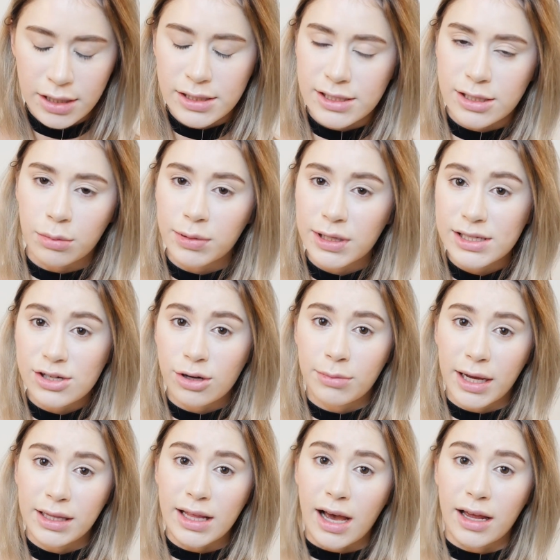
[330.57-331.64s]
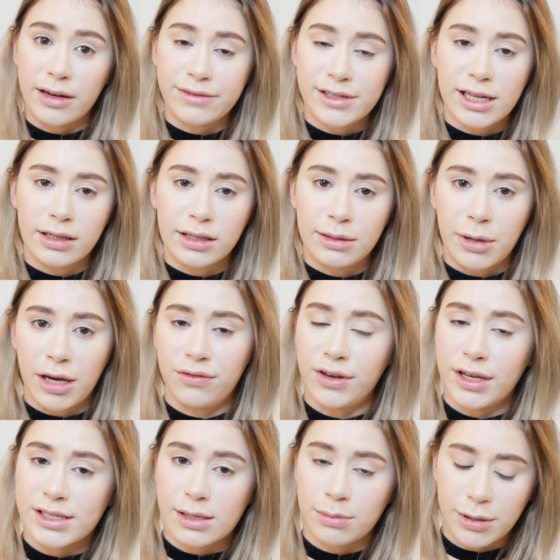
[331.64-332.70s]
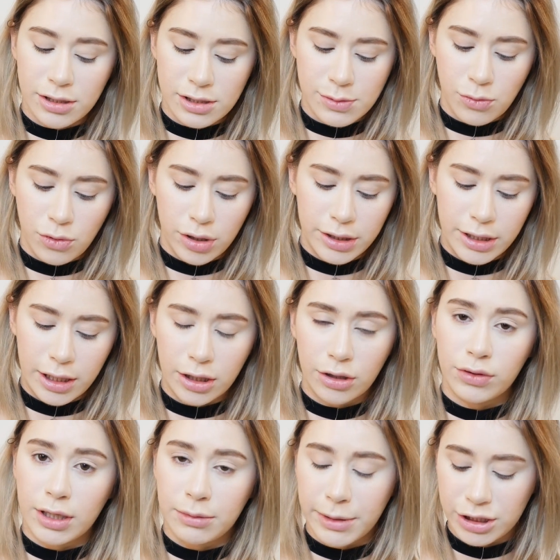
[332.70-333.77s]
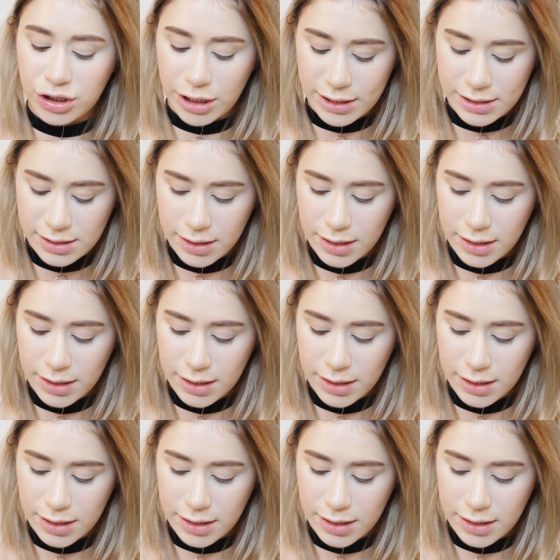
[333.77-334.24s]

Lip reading: So please don't mind that if suddenly my face appears more yellow than my chest,